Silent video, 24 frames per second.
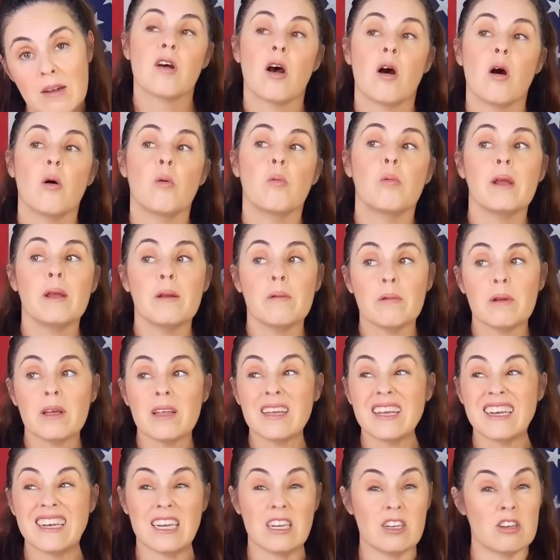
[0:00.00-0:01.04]
So we
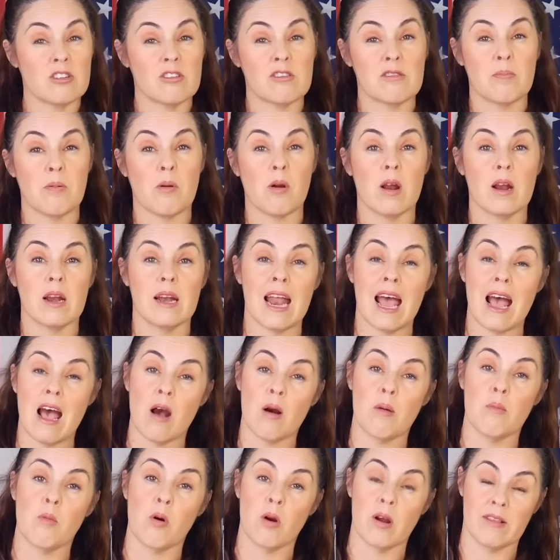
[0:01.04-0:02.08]
really need your support
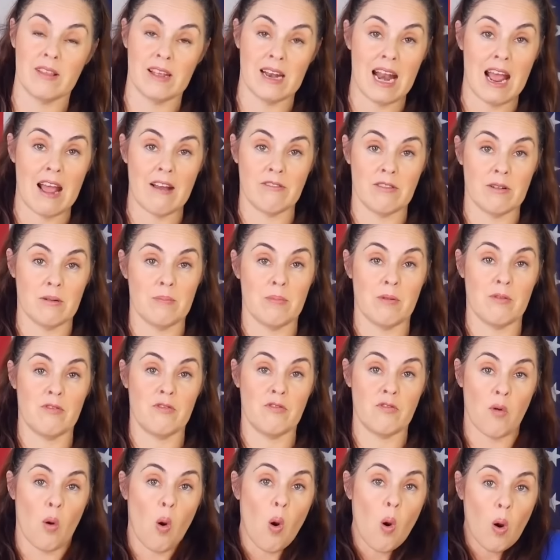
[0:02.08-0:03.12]
now more than ever
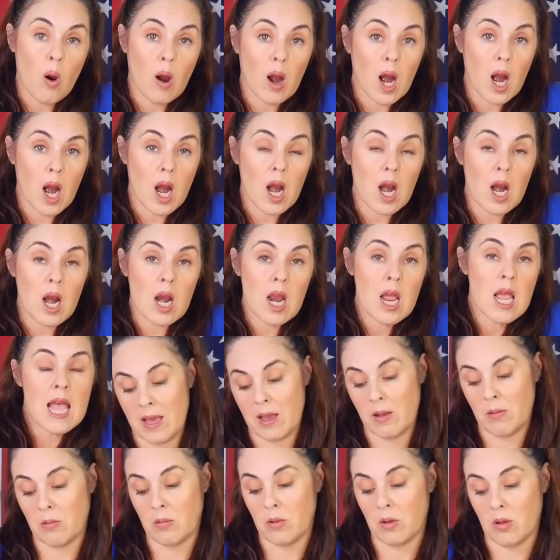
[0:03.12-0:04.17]
before.
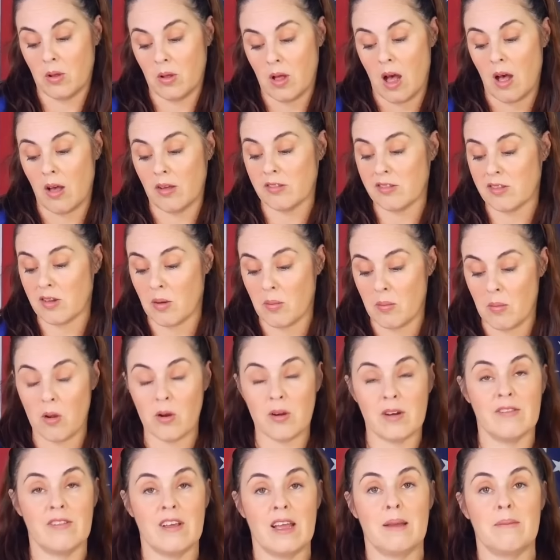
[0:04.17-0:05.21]
It will also
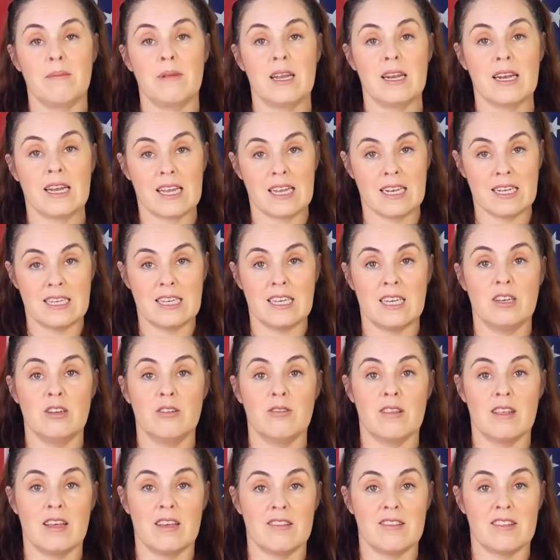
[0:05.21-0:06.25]
motivate me to
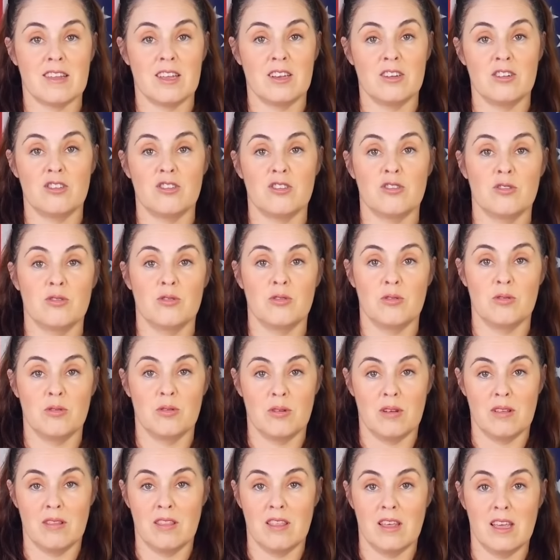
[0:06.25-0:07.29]
continue this
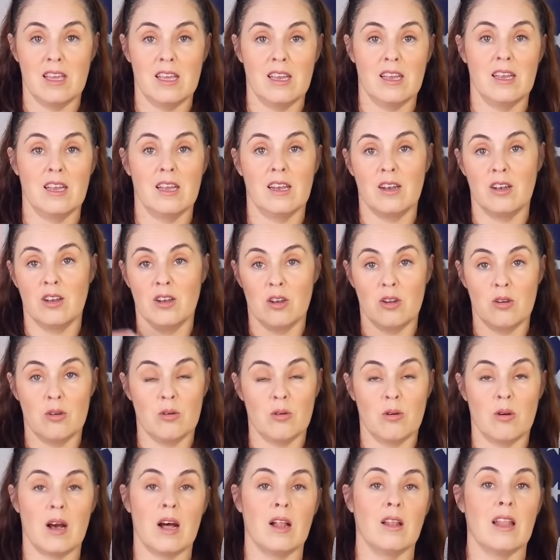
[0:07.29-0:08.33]
into the
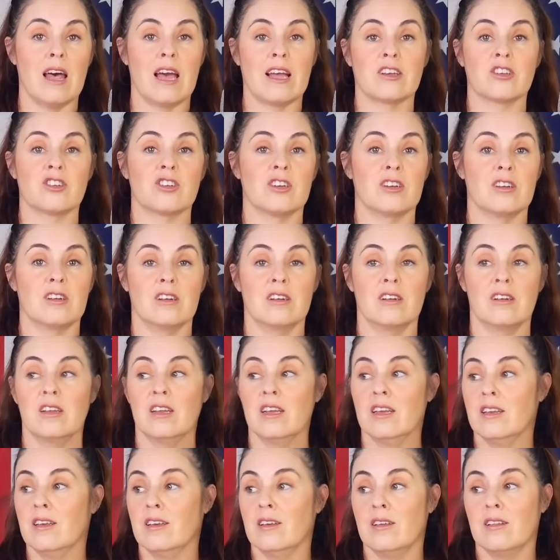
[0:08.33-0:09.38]
new election
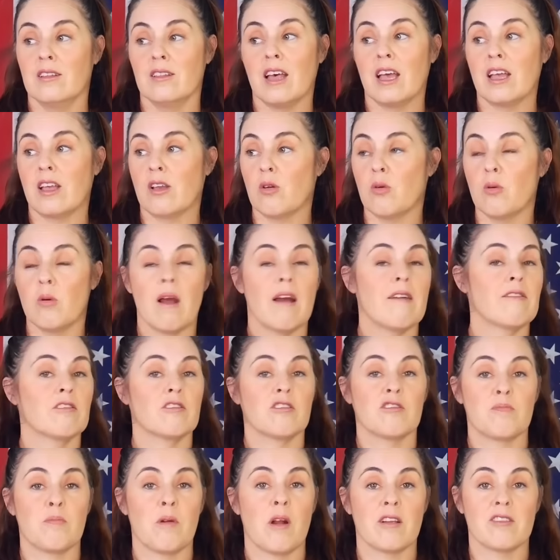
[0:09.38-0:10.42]
like
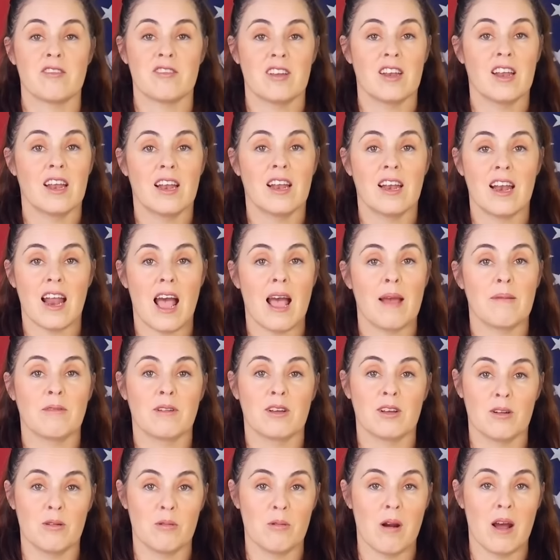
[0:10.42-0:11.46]
whoever's president, I'm
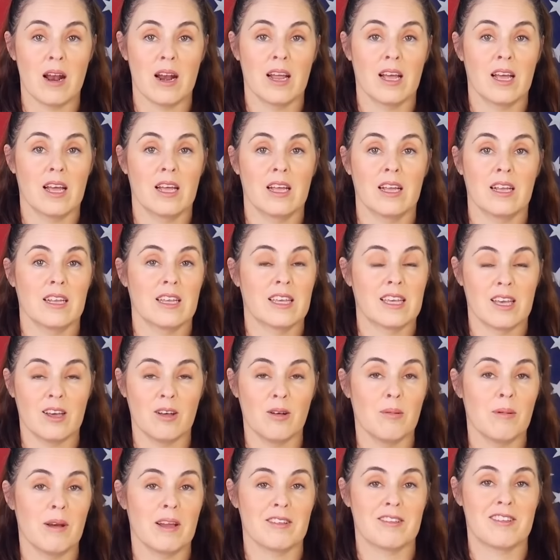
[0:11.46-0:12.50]
going to want to
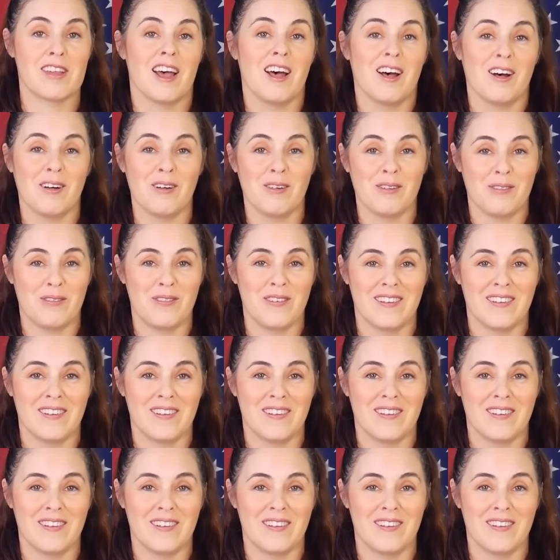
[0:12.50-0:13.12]
kill myself.